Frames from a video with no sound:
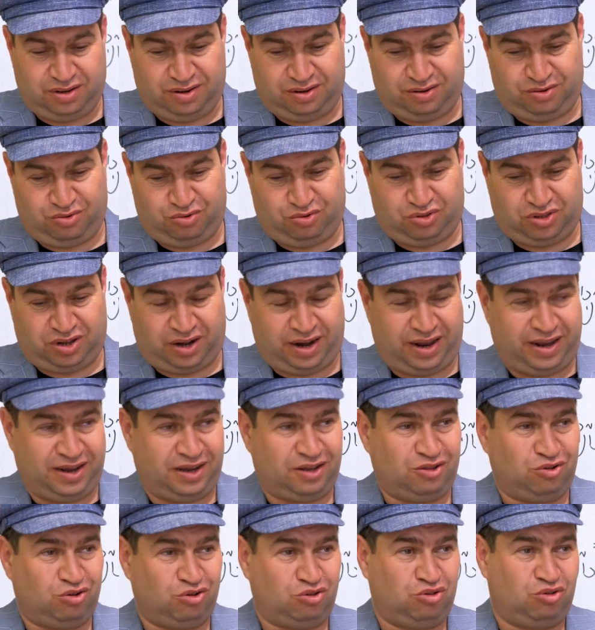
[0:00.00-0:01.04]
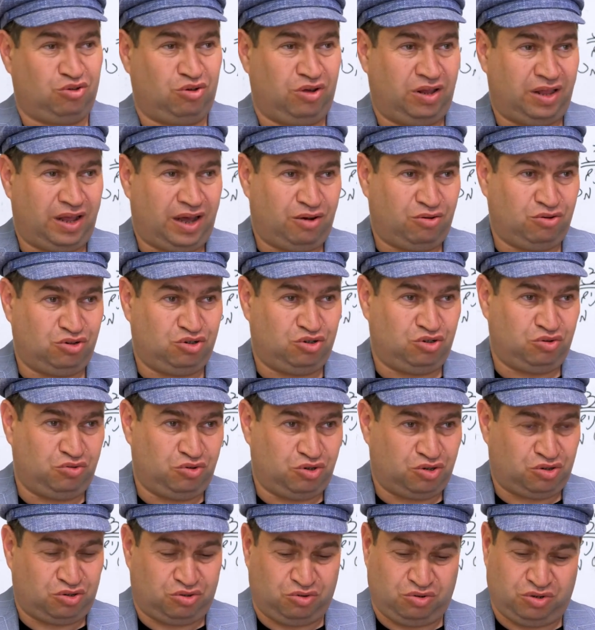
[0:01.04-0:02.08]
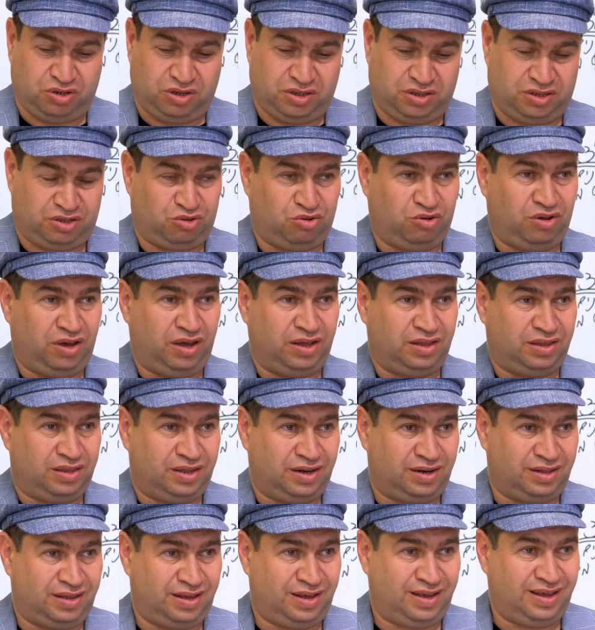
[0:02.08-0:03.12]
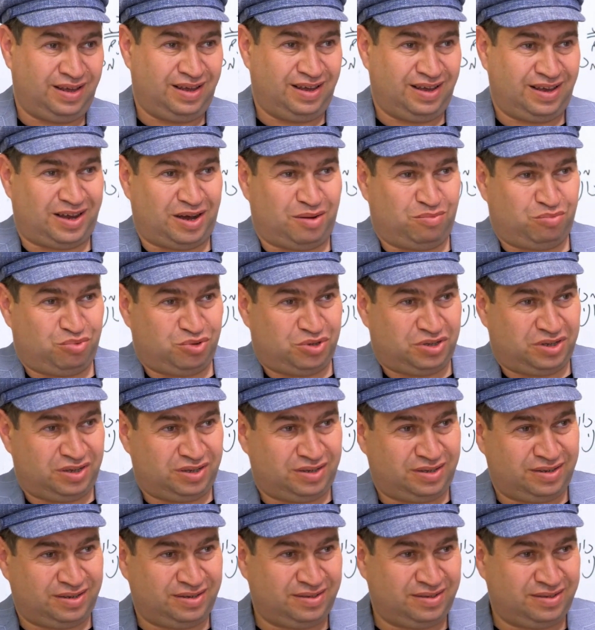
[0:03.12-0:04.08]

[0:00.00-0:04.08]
who are trying not to allow Jewish students to enter the campuses?